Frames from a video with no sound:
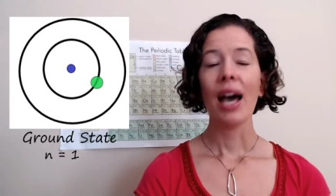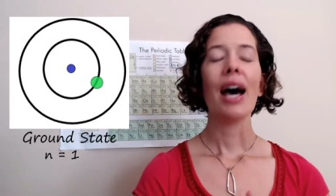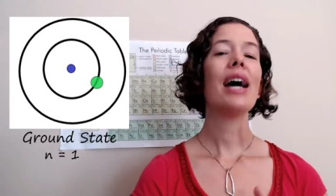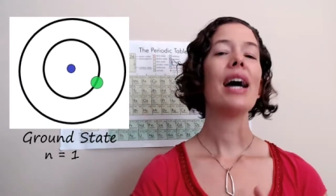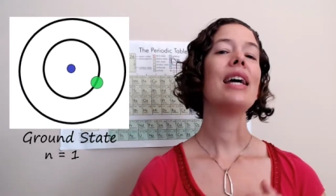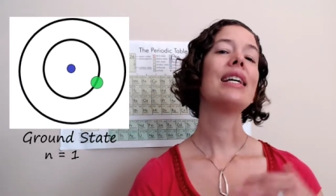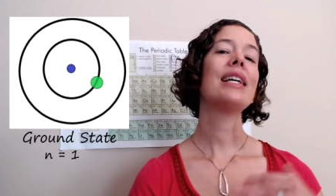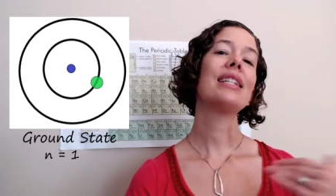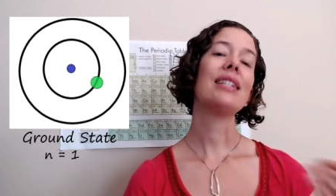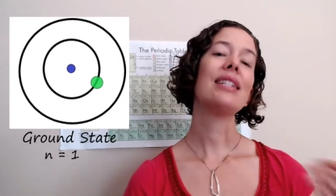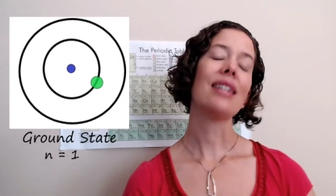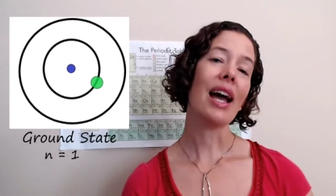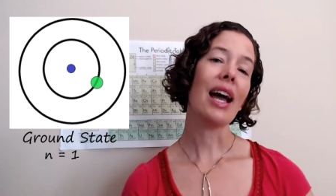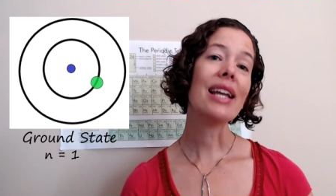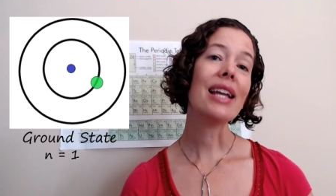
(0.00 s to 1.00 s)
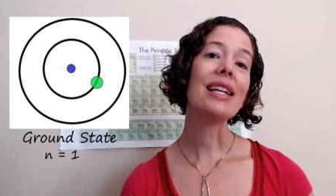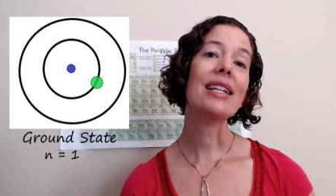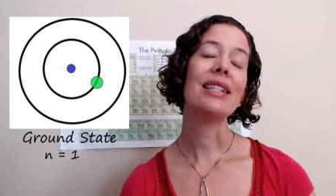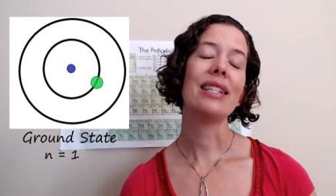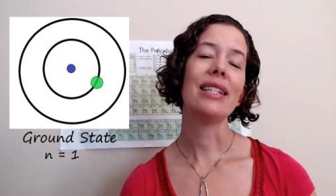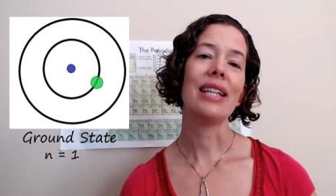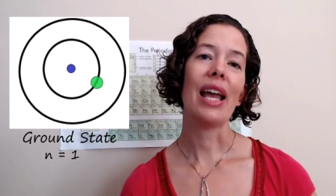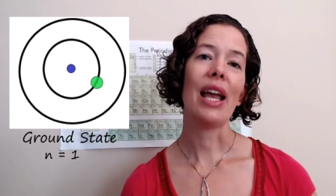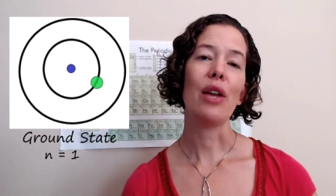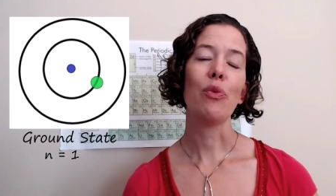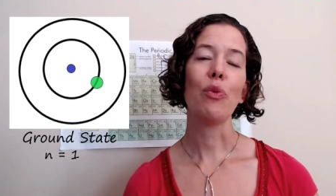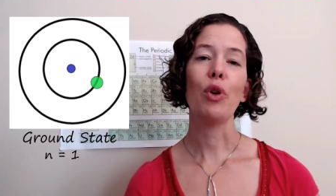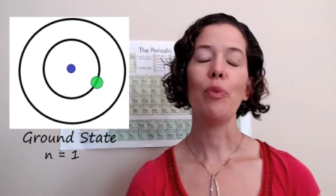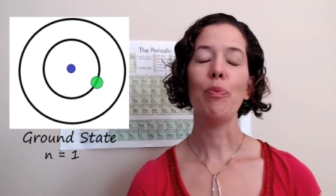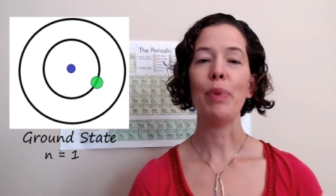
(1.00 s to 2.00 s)
An excited state
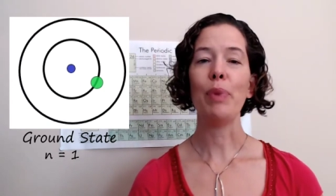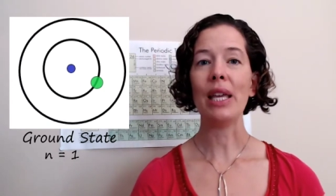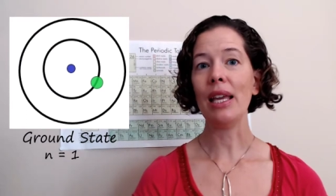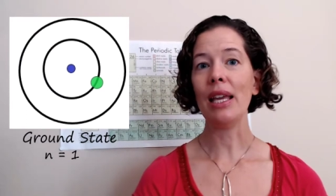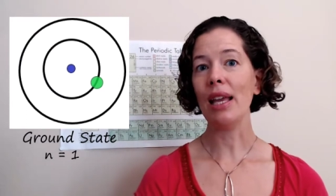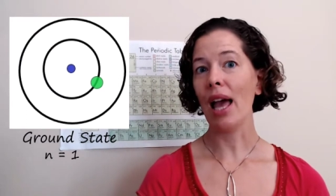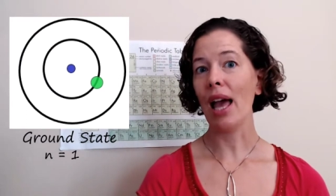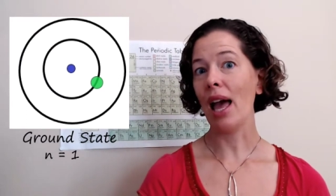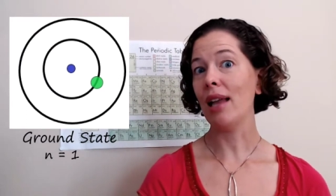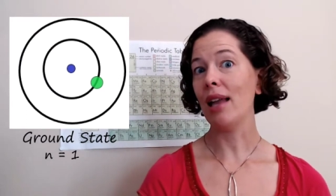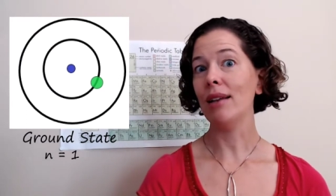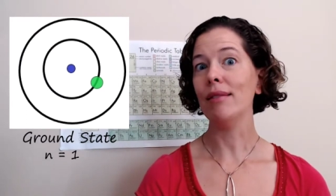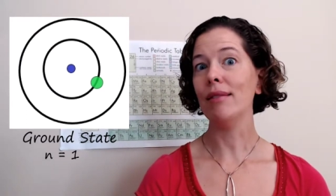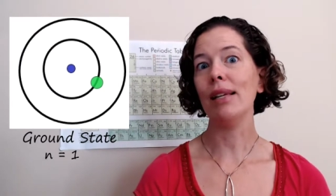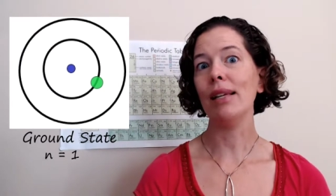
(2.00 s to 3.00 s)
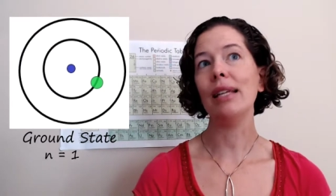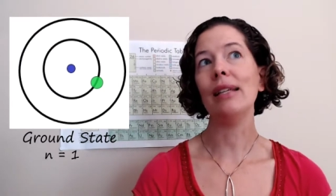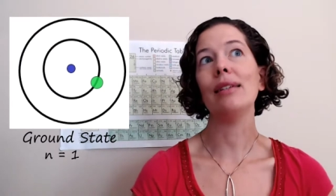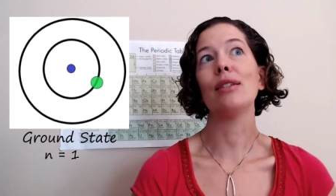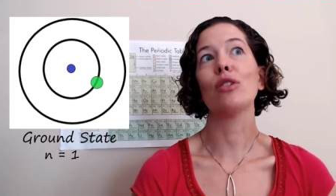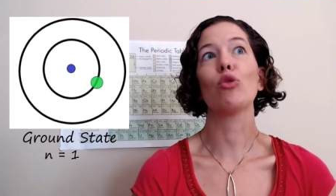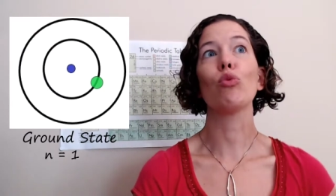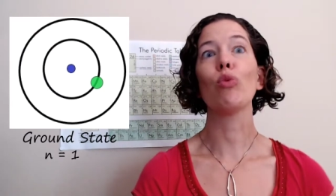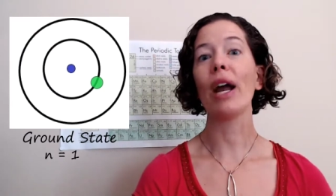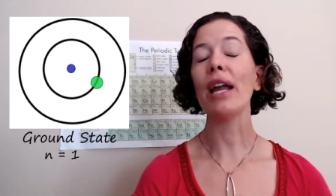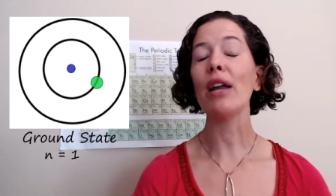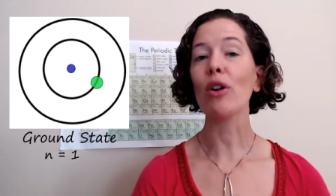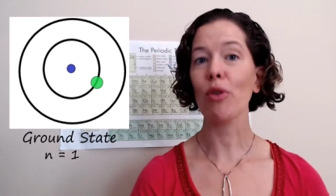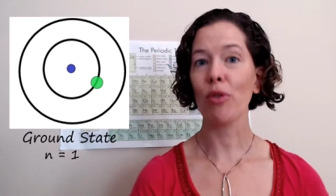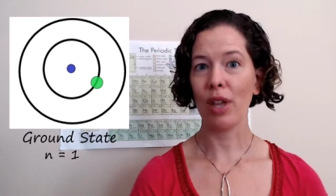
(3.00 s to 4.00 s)
would be n is
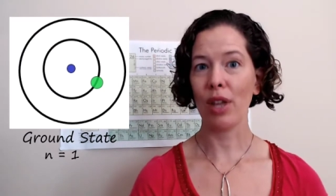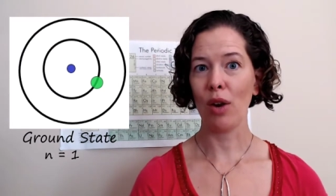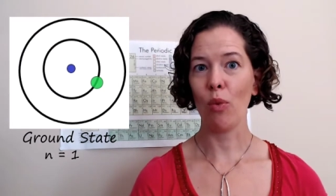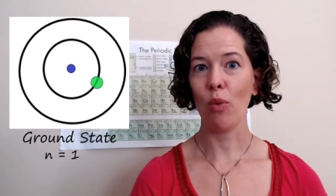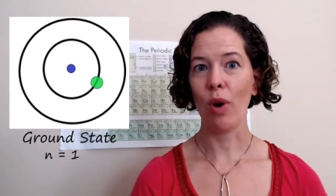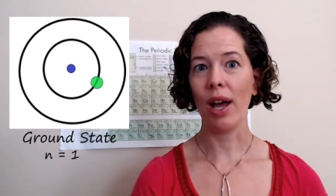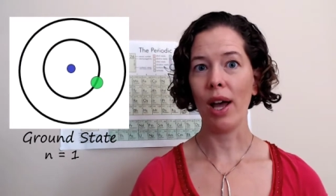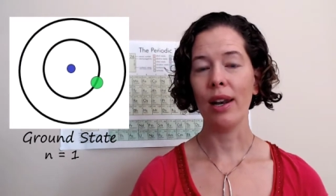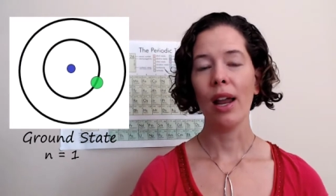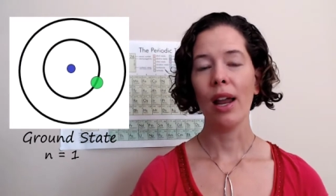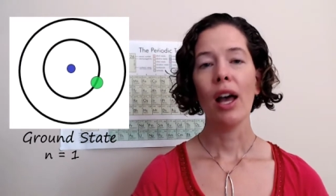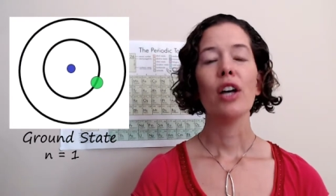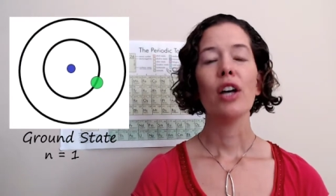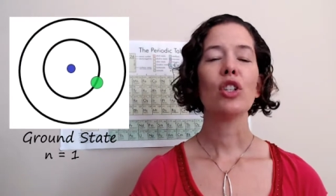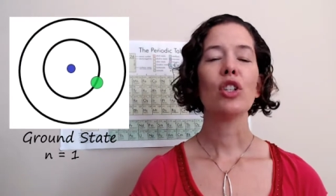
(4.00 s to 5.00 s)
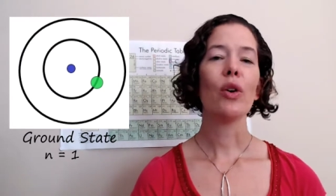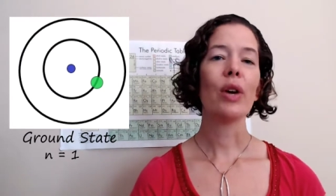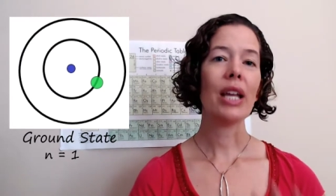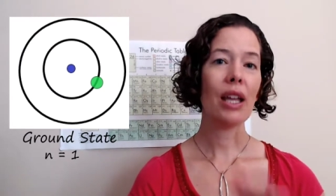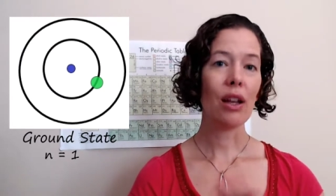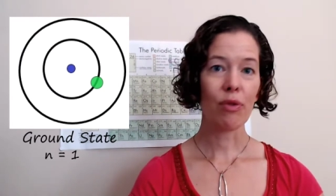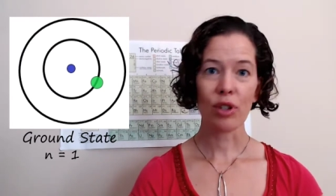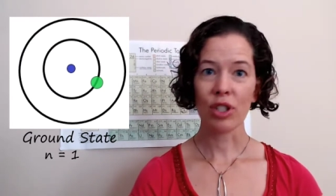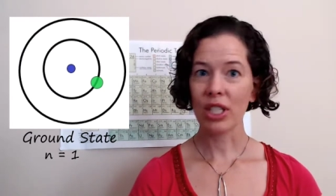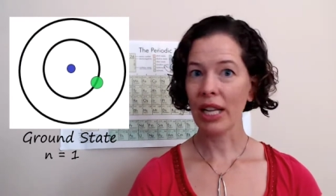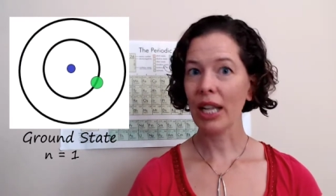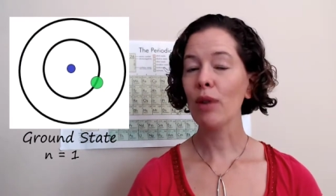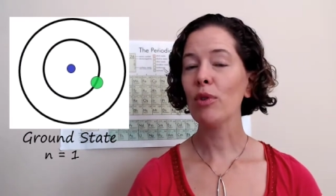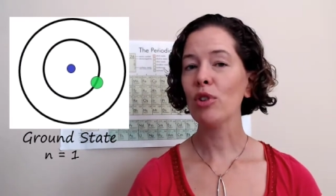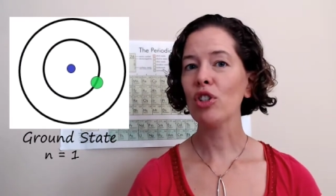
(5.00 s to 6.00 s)
greater than 1. So again, if we're
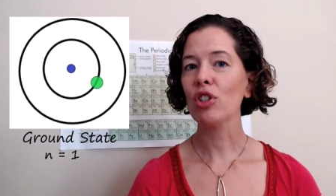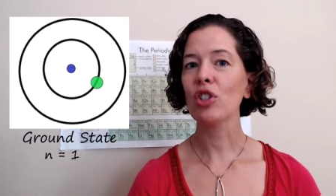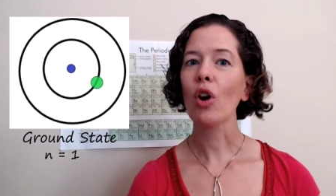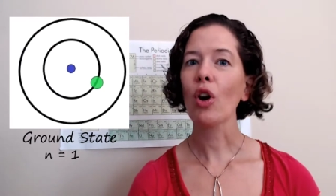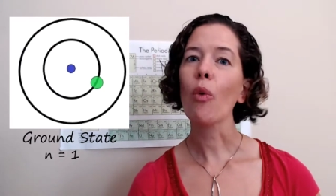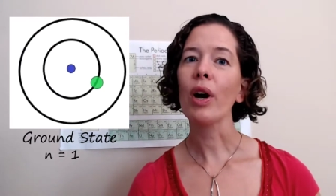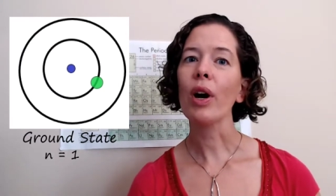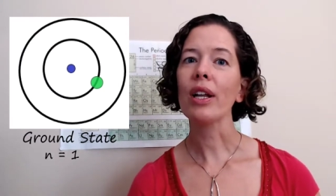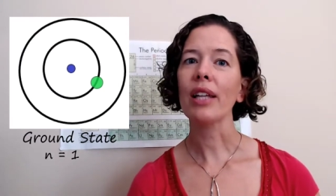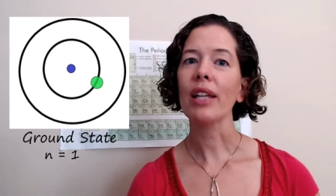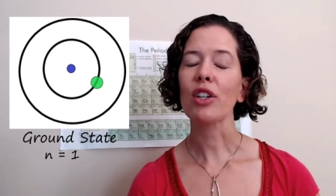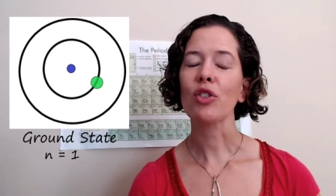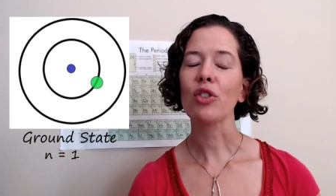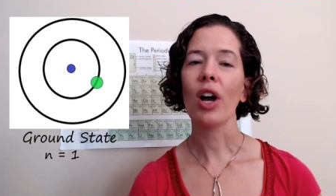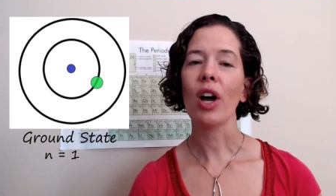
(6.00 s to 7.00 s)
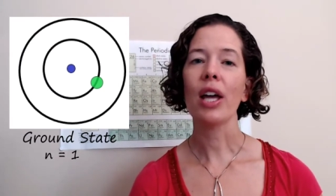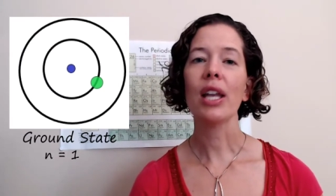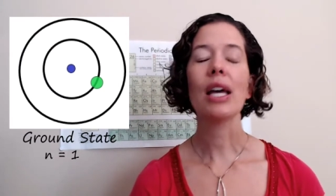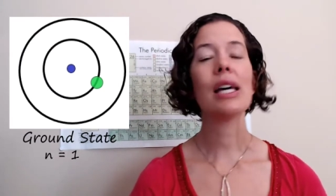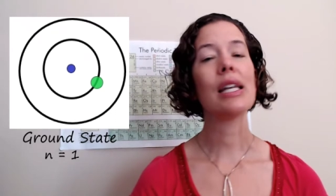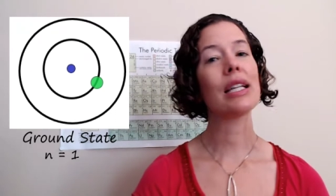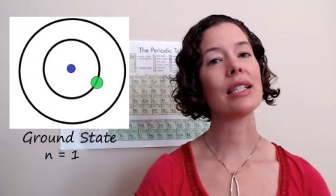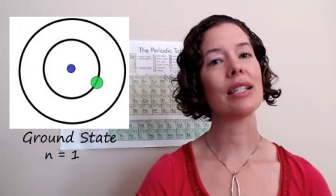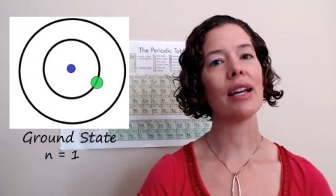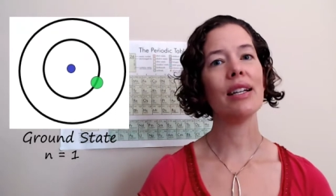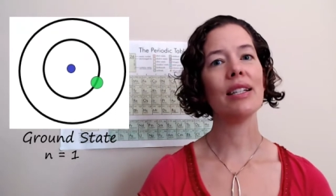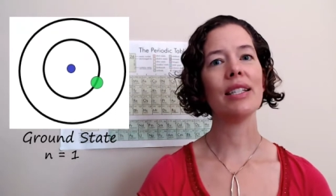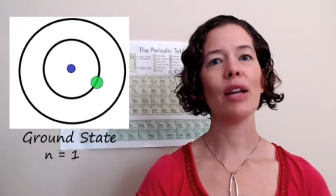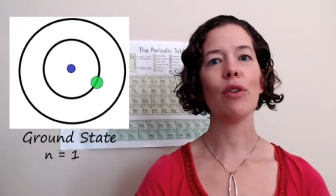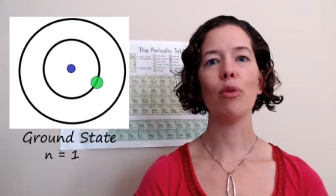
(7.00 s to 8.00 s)
sticking with just our one electron, an excited
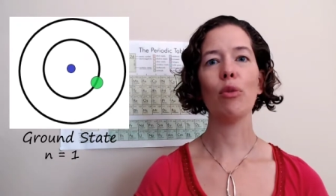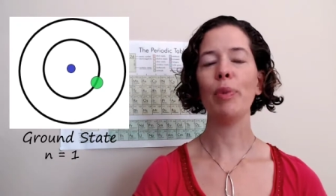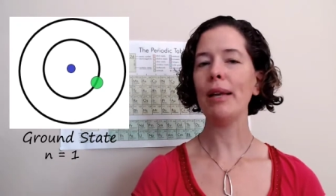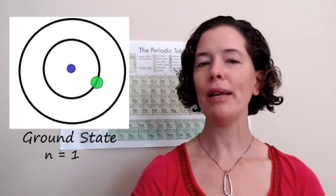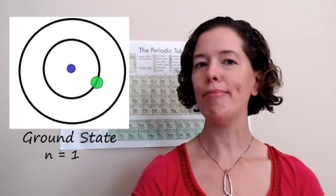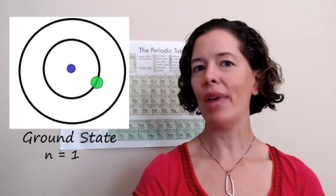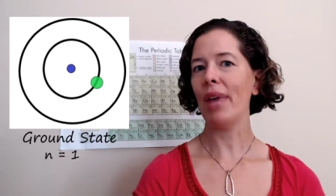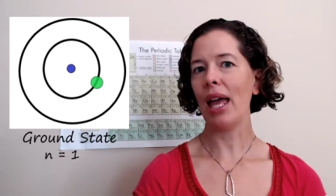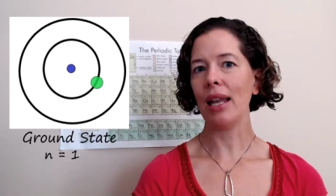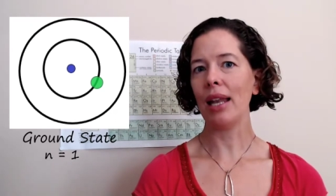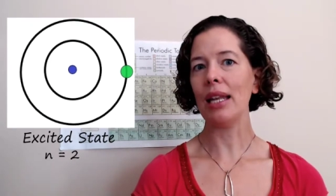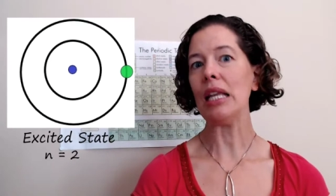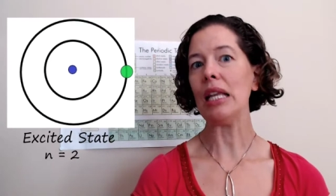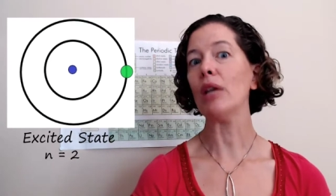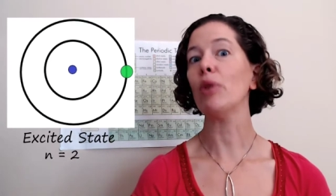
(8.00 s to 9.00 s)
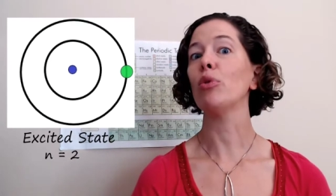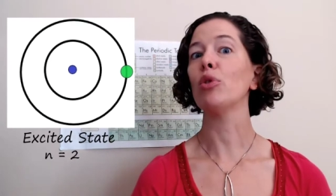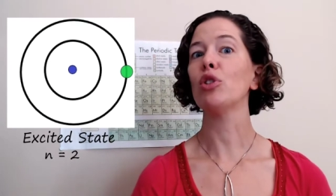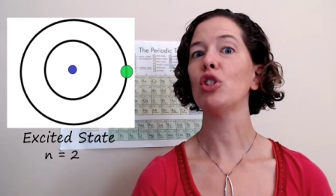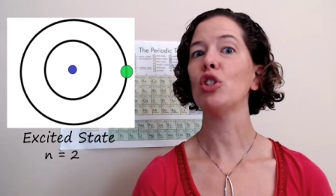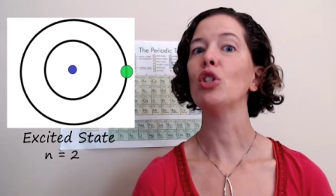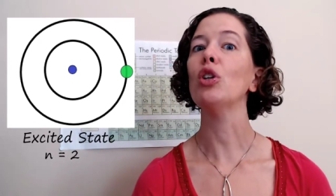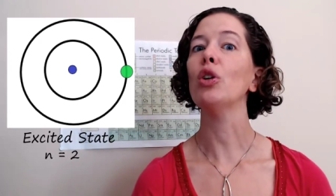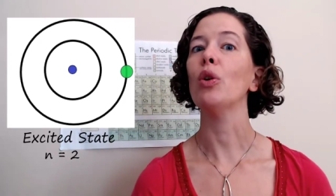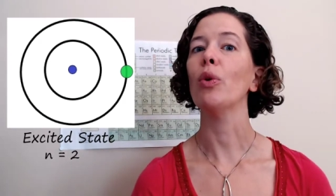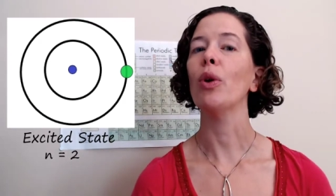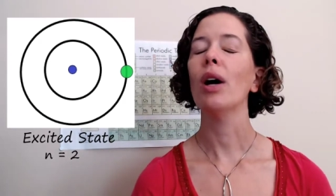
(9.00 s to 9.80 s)
state would be n equals 2.